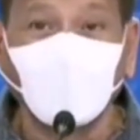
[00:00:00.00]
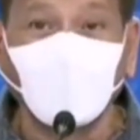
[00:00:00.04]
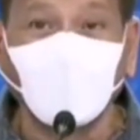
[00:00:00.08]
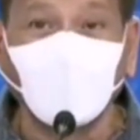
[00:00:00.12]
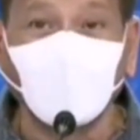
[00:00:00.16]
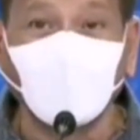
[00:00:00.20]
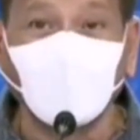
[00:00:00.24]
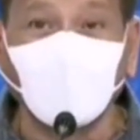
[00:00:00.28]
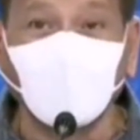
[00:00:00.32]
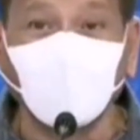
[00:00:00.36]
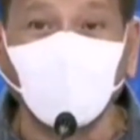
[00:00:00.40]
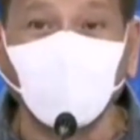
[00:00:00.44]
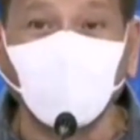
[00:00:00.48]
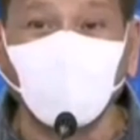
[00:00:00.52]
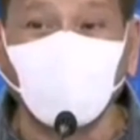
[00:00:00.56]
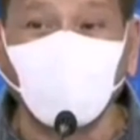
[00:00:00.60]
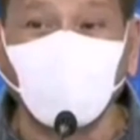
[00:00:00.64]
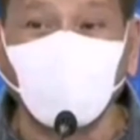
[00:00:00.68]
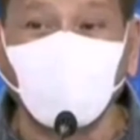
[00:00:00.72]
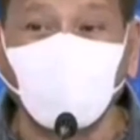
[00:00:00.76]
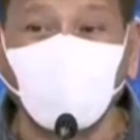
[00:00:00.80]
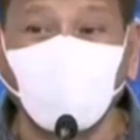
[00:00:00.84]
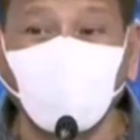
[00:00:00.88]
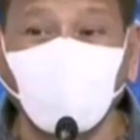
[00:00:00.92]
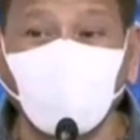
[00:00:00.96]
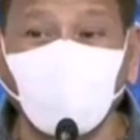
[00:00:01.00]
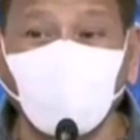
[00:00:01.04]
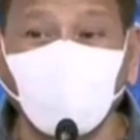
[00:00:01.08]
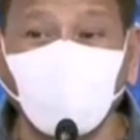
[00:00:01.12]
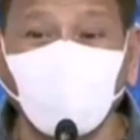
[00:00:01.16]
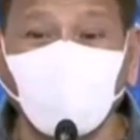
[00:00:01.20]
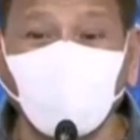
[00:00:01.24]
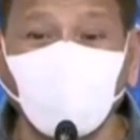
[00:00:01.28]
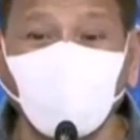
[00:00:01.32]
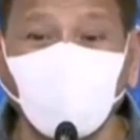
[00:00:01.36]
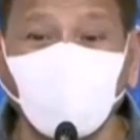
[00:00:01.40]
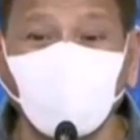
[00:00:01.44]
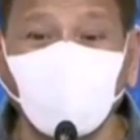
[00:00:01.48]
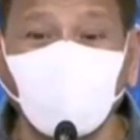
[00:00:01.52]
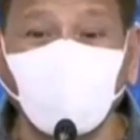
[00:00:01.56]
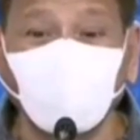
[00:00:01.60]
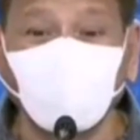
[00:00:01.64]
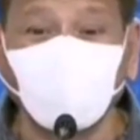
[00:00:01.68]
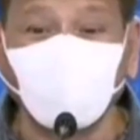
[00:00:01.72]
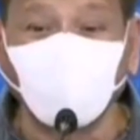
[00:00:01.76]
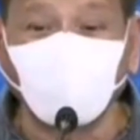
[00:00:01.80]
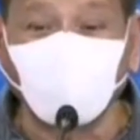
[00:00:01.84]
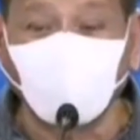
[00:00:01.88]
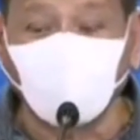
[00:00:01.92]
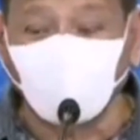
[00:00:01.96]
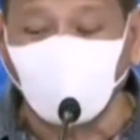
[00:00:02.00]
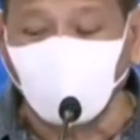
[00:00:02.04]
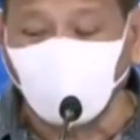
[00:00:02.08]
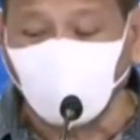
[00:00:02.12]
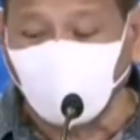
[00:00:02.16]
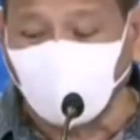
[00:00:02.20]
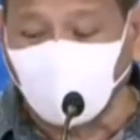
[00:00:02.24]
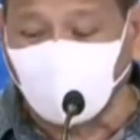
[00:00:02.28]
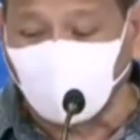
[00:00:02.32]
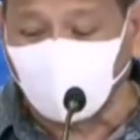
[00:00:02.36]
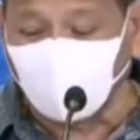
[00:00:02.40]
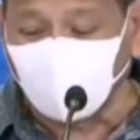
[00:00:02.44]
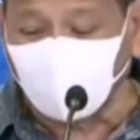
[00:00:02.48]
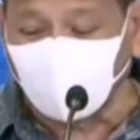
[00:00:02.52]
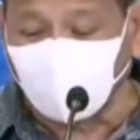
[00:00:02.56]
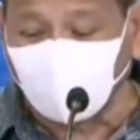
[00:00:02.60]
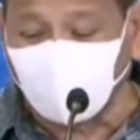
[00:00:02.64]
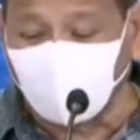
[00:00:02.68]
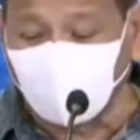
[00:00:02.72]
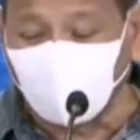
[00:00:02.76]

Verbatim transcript: I'd like to tell you now,